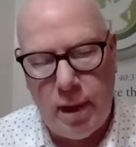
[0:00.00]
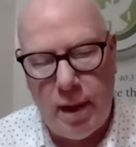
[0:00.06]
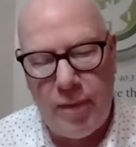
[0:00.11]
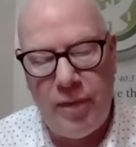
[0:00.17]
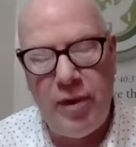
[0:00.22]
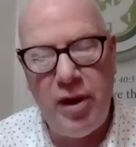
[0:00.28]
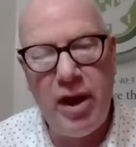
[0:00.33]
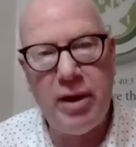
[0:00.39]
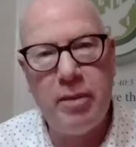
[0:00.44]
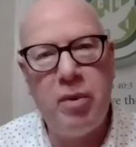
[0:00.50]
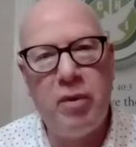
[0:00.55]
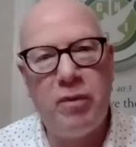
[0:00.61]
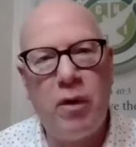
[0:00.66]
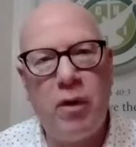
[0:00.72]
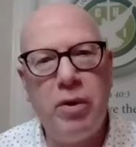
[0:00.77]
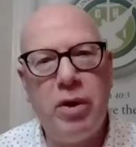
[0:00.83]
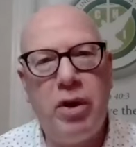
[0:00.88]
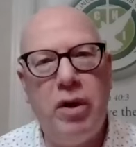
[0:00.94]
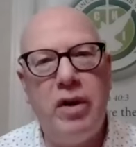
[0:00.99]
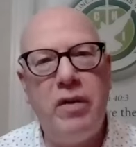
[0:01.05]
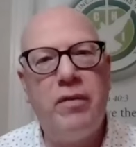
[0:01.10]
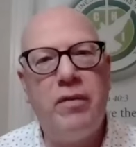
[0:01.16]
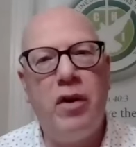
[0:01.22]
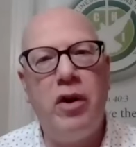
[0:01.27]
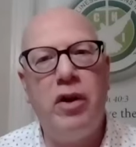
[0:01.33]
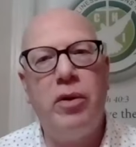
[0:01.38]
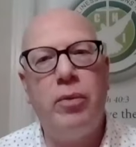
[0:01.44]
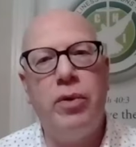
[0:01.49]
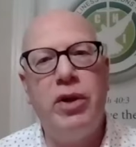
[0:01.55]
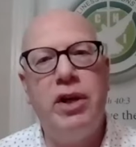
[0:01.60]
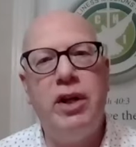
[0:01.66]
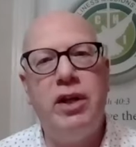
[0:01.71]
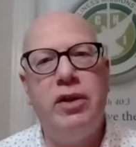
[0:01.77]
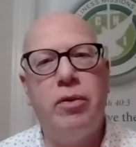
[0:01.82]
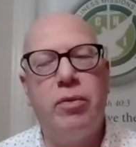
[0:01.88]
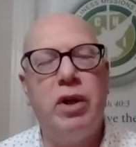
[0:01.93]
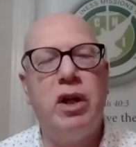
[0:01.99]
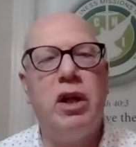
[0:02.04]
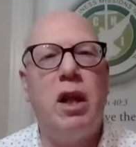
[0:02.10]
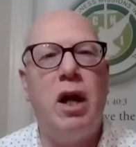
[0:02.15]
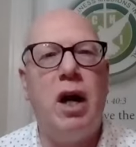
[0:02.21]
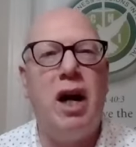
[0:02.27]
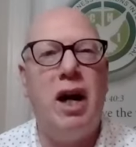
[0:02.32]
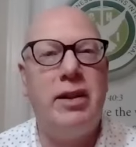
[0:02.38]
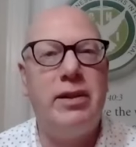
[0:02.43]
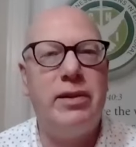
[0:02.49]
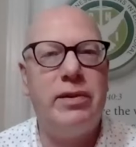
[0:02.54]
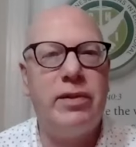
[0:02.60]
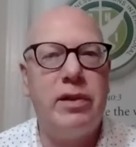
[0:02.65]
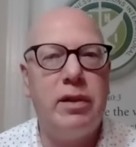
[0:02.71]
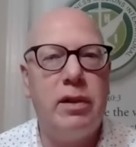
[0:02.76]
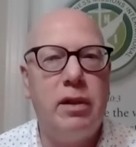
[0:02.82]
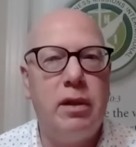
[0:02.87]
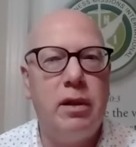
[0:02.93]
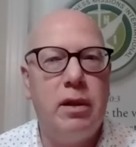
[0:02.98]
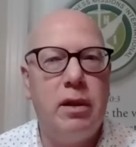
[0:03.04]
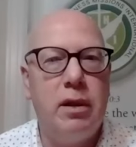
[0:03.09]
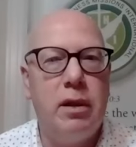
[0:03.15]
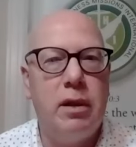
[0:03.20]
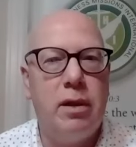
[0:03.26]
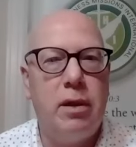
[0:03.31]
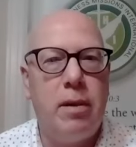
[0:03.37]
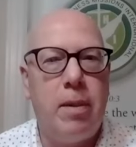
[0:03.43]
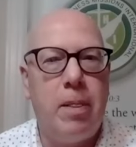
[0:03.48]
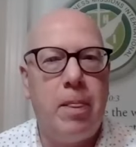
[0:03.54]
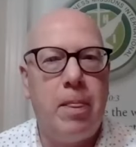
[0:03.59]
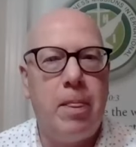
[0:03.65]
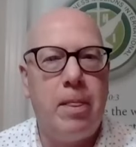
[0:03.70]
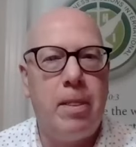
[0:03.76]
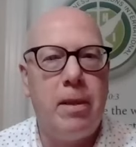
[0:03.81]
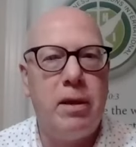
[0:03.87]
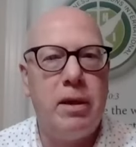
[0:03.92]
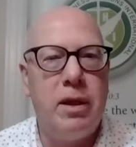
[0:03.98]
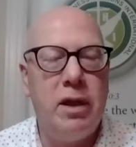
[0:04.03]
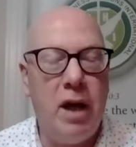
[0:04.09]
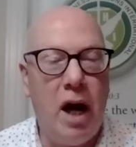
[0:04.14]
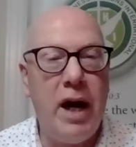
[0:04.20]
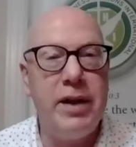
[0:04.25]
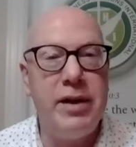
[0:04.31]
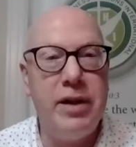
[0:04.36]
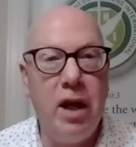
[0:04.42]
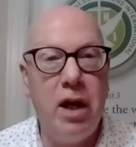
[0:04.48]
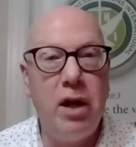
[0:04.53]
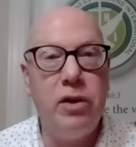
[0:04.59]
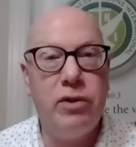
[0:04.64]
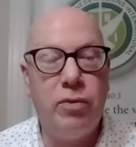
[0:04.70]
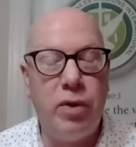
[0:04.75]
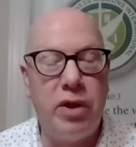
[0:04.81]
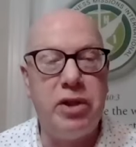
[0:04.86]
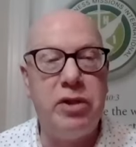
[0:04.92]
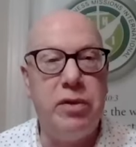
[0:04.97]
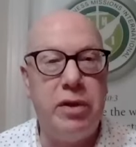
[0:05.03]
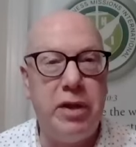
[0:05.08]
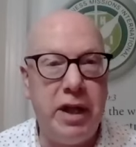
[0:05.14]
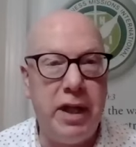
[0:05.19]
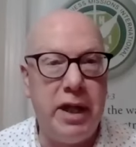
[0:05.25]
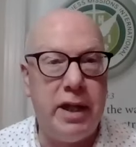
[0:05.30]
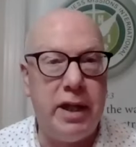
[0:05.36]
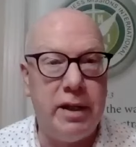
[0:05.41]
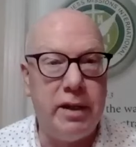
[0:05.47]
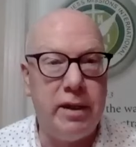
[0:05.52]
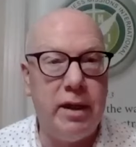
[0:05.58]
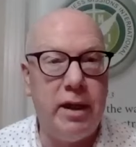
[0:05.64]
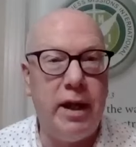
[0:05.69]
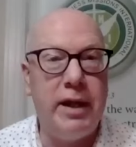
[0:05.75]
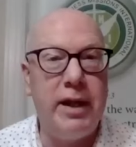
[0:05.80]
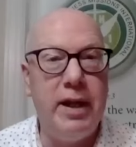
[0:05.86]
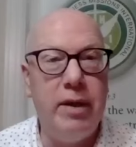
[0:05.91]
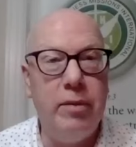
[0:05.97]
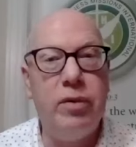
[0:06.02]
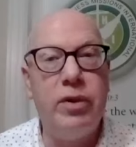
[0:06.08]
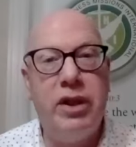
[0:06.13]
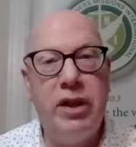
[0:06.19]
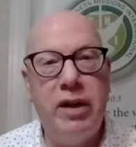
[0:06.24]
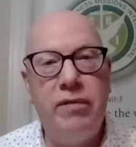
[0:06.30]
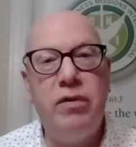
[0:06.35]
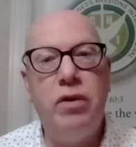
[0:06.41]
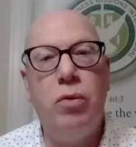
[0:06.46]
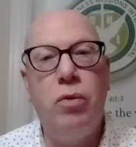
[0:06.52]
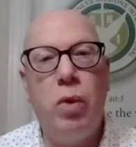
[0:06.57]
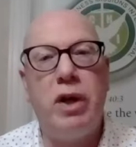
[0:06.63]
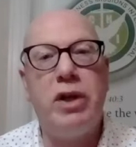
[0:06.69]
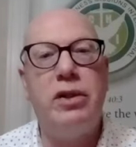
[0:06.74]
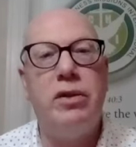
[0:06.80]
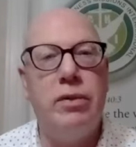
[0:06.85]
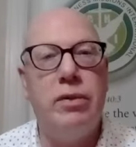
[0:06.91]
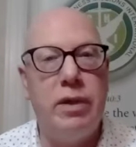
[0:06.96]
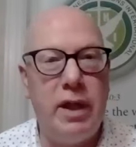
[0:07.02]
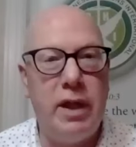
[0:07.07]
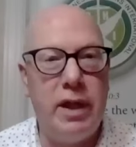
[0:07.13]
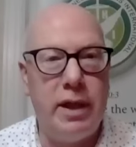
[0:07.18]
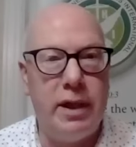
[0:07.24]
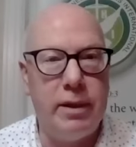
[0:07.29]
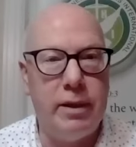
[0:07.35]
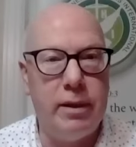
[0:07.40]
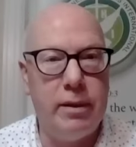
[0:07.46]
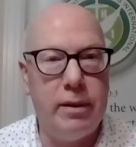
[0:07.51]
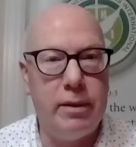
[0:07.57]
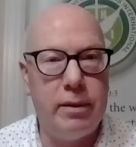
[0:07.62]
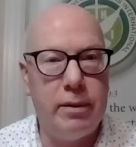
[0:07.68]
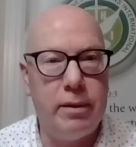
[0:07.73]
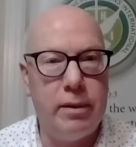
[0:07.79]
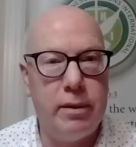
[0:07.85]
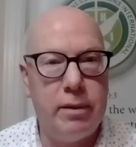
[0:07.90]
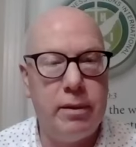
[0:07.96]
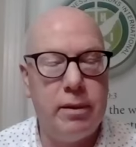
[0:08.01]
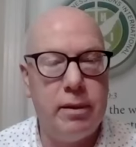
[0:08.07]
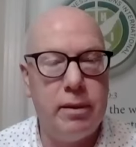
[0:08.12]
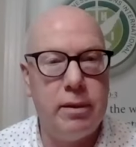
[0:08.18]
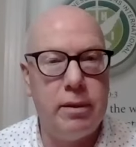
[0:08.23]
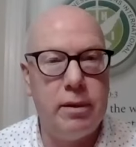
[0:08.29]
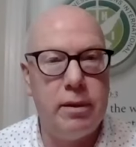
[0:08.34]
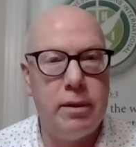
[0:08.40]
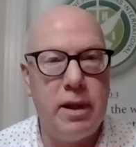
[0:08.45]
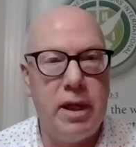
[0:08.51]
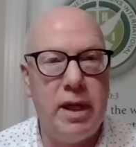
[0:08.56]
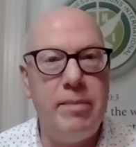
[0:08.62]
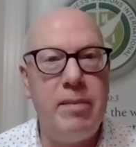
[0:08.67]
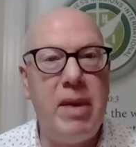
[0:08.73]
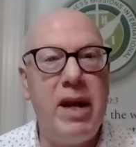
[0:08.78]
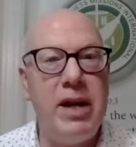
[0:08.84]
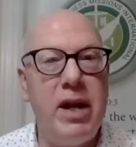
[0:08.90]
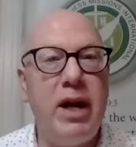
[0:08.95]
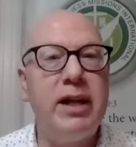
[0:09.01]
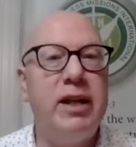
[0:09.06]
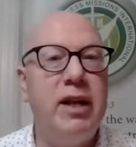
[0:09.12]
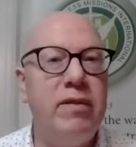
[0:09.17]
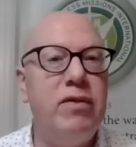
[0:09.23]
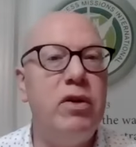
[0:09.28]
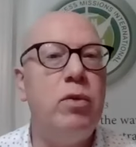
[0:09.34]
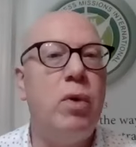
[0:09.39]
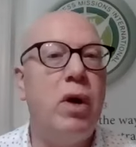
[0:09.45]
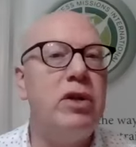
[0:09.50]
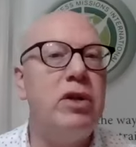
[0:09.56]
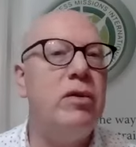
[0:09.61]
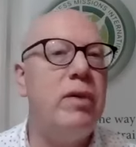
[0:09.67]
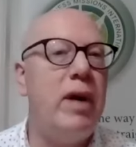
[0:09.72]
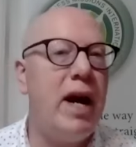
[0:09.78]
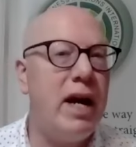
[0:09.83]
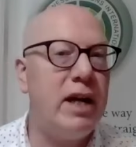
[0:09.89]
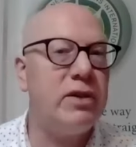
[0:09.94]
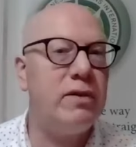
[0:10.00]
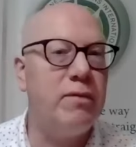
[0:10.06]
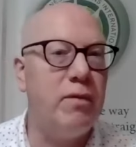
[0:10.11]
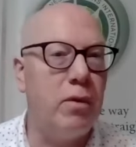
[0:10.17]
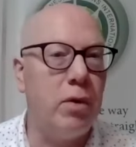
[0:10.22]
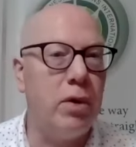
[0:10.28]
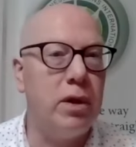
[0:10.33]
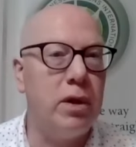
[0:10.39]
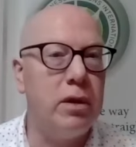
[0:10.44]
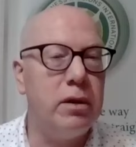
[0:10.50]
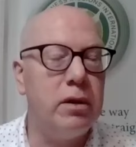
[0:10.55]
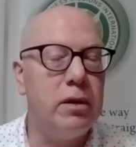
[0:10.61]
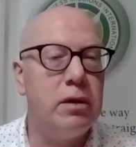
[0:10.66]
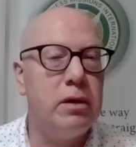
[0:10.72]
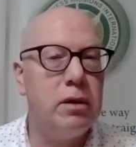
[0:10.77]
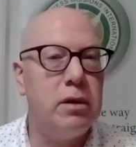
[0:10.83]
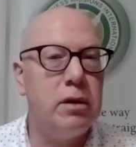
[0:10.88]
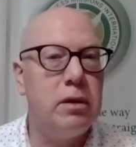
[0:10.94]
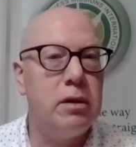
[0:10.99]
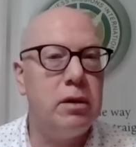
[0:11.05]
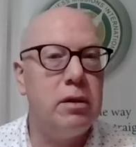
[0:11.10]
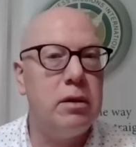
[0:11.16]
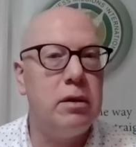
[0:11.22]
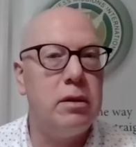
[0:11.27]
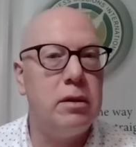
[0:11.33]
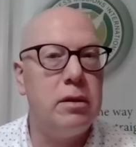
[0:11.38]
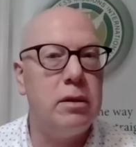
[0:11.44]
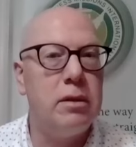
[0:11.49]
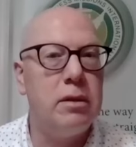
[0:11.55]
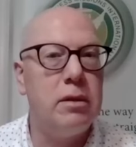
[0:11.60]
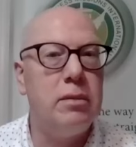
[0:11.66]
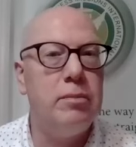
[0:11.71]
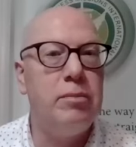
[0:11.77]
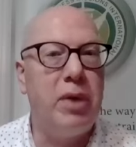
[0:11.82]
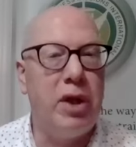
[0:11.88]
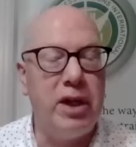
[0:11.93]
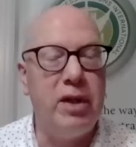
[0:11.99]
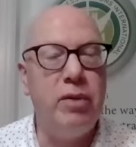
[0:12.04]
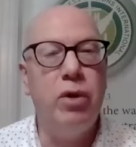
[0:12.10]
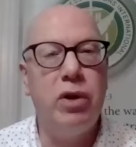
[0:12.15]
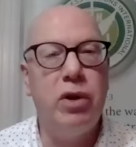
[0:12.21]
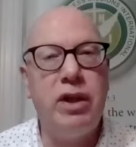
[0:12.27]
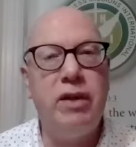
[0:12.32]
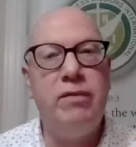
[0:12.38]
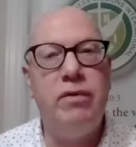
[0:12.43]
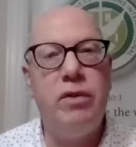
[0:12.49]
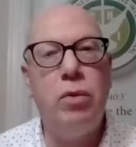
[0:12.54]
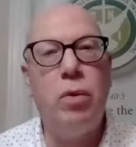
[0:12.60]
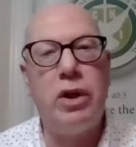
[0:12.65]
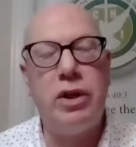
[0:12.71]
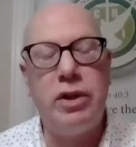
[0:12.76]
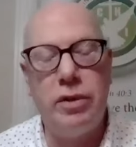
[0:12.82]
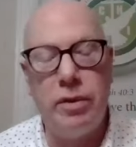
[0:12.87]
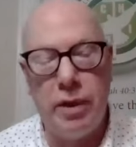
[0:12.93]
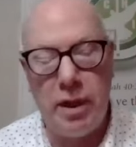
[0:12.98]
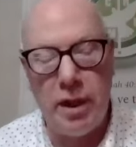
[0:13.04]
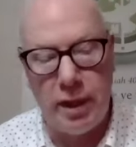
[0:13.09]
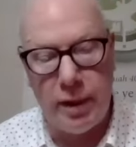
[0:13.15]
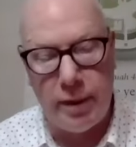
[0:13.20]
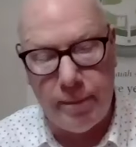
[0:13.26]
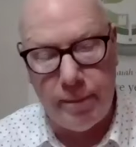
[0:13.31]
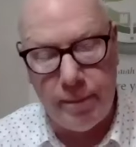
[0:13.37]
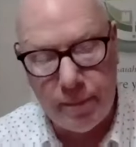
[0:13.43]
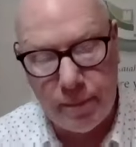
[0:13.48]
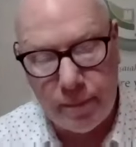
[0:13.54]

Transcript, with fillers: I think before we go any further, we need to realize God knows what you need and he will give you what you need. He may not give you what you ask for, but he will give you what you need.